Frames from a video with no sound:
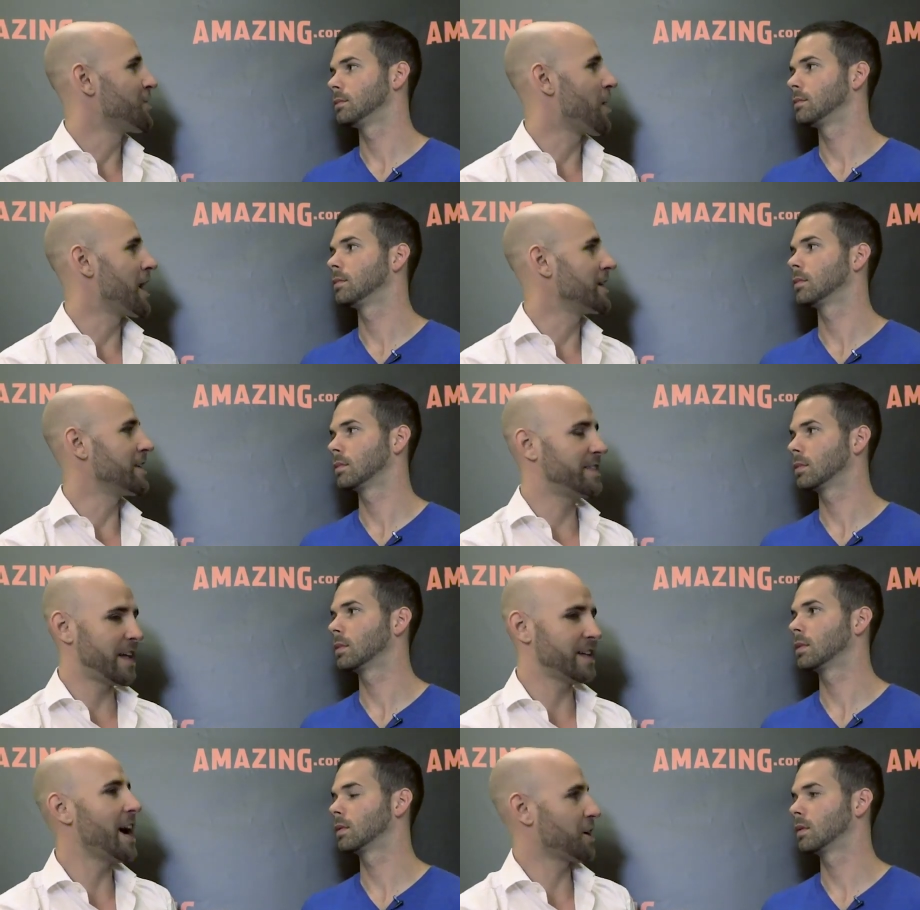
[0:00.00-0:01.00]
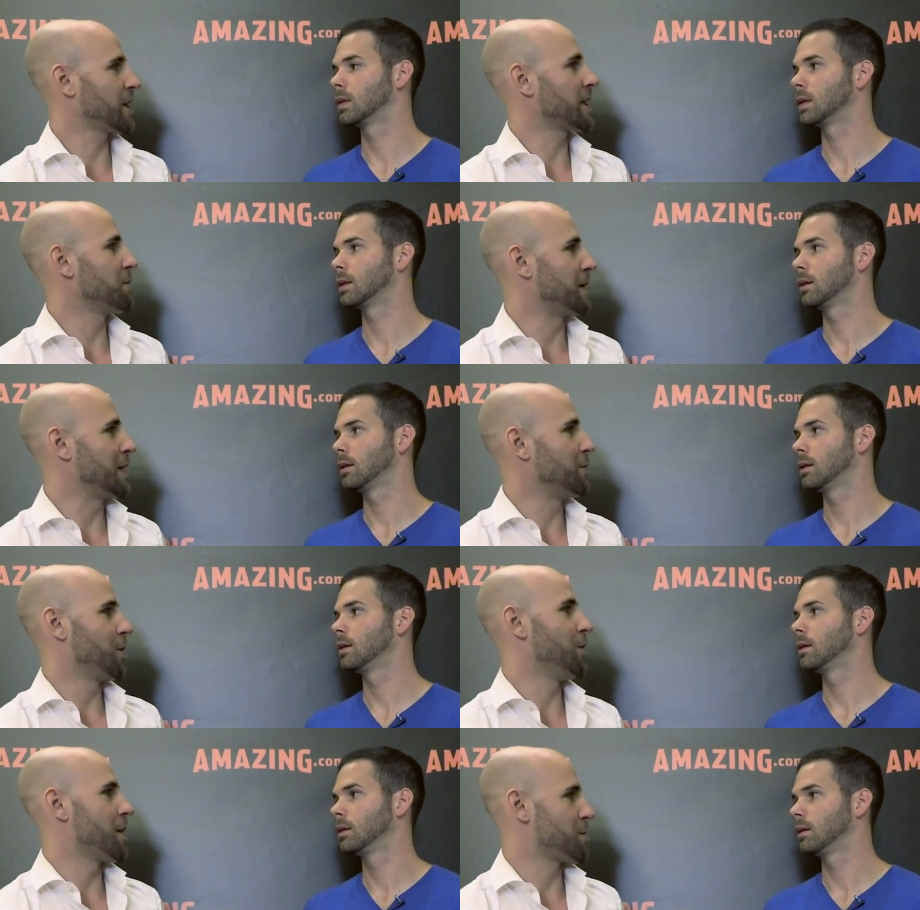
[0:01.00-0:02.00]
Speaker 1: right? Then yeah, you're going to compete with
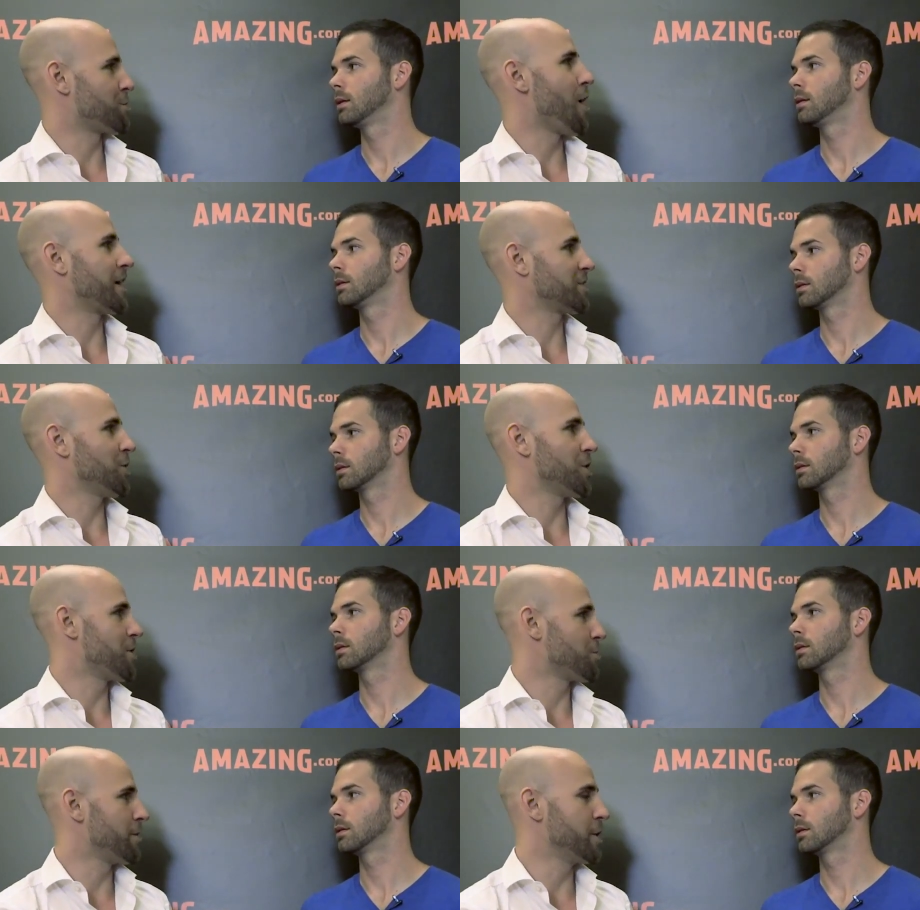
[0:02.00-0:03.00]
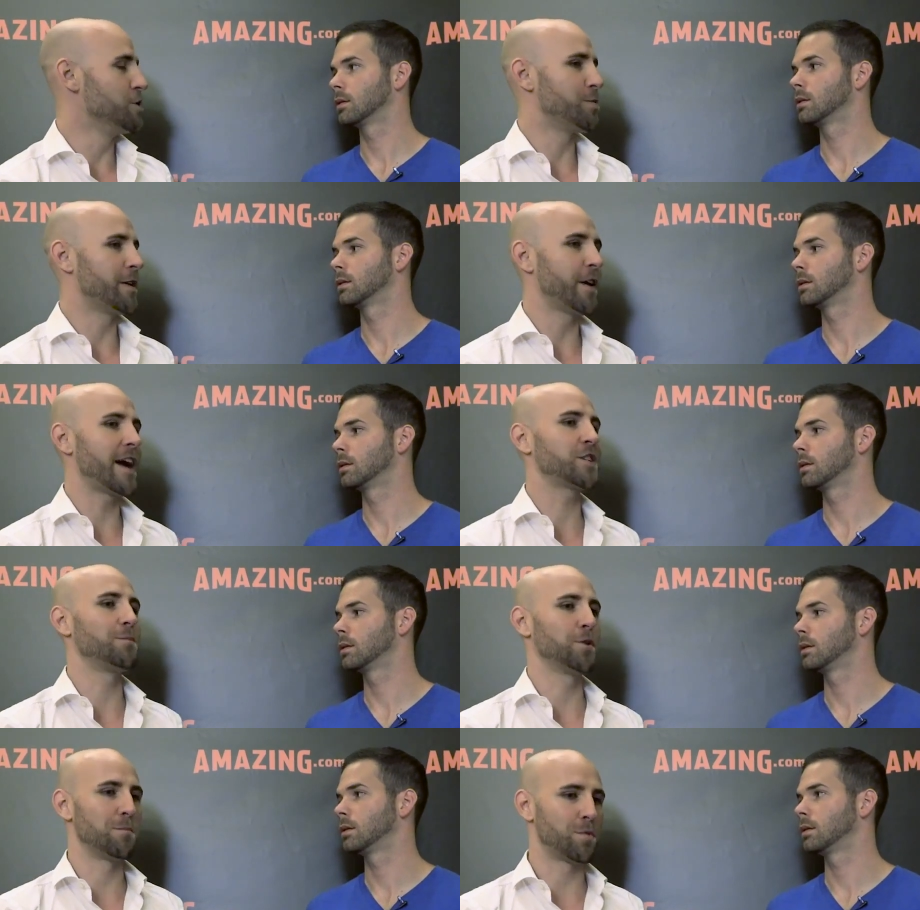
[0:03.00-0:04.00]
all the other products, all the other reviews. But if you actually
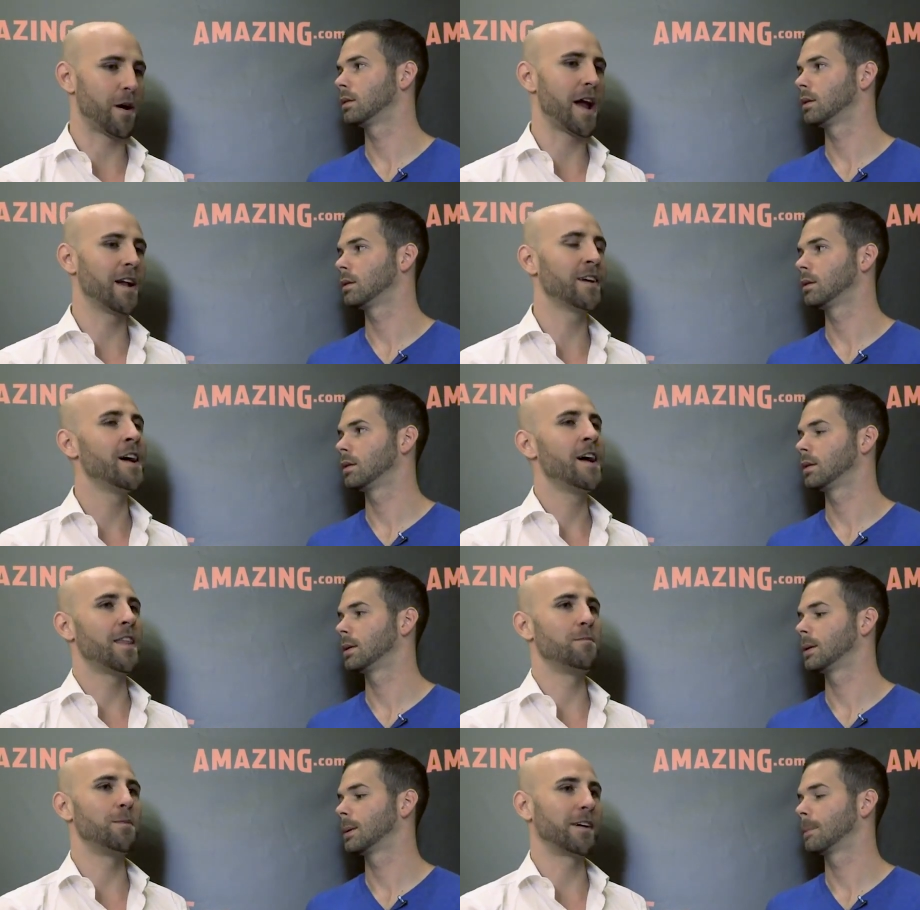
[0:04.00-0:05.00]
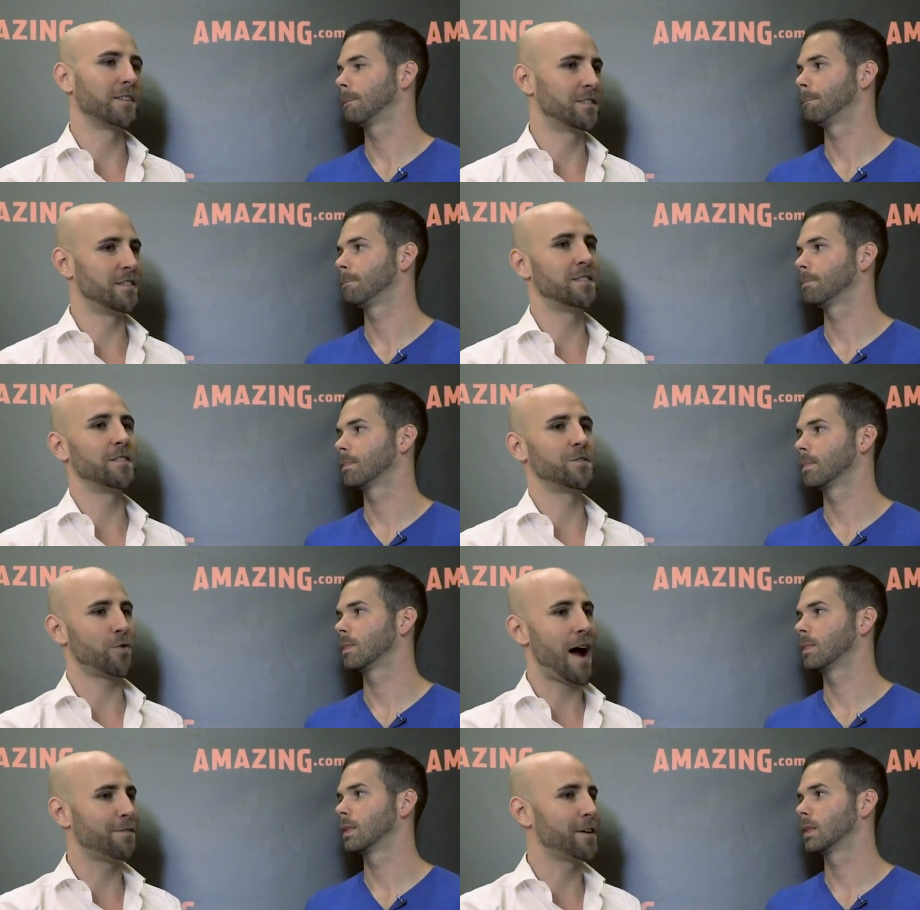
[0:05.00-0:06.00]
build a brand that maybe consists of
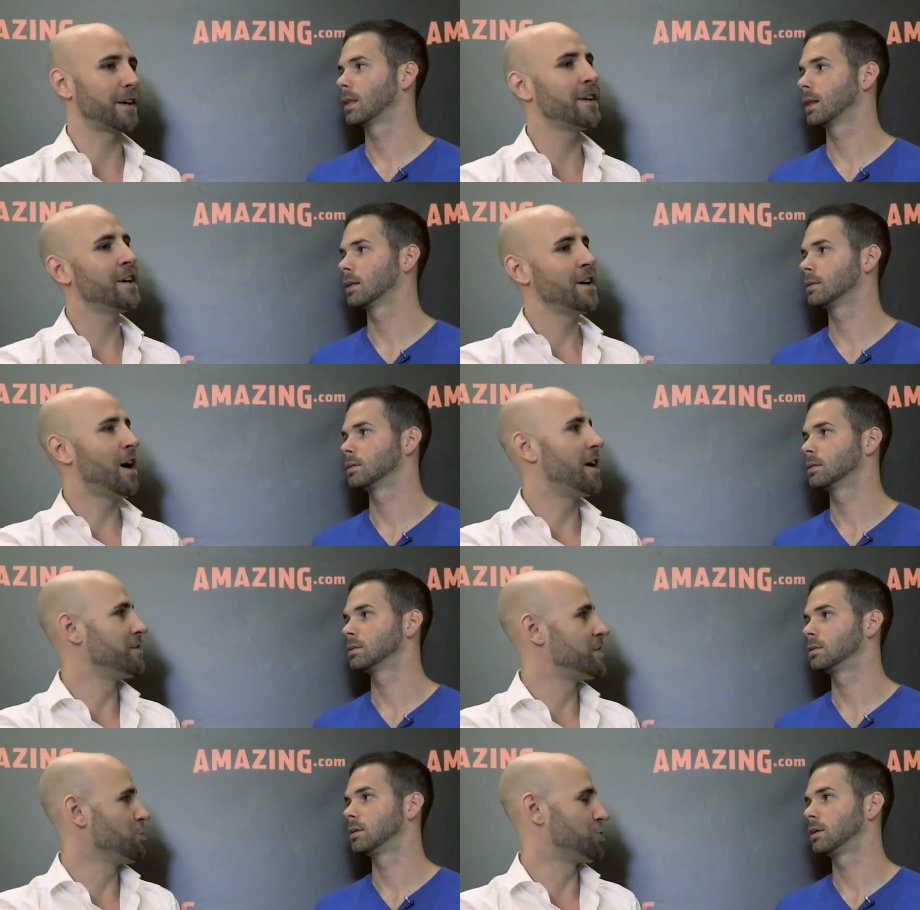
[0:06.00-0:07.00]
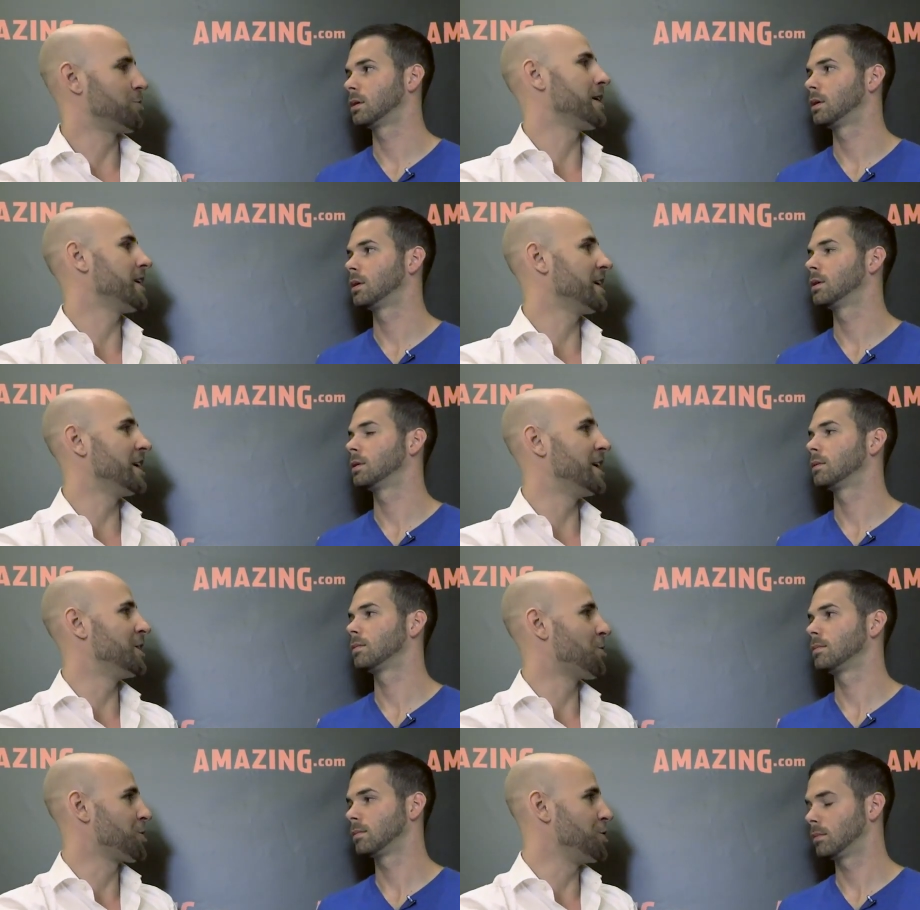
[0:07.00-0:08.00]
traffic on social
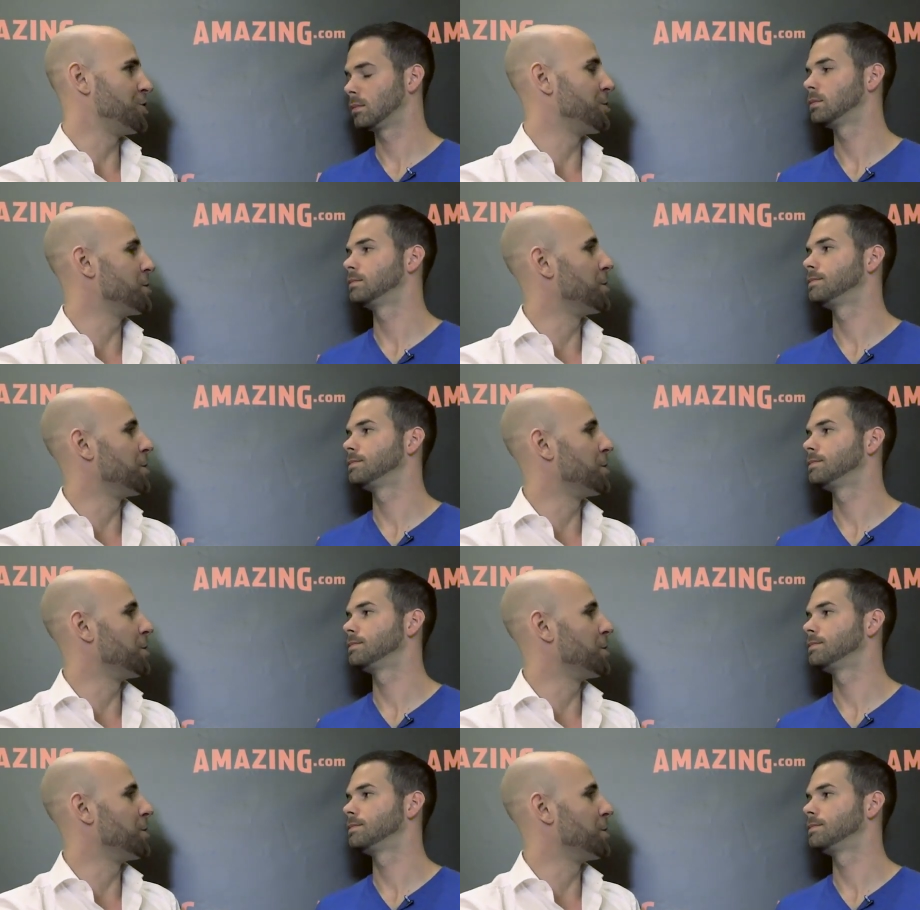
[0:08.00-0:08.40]
media or YouTube,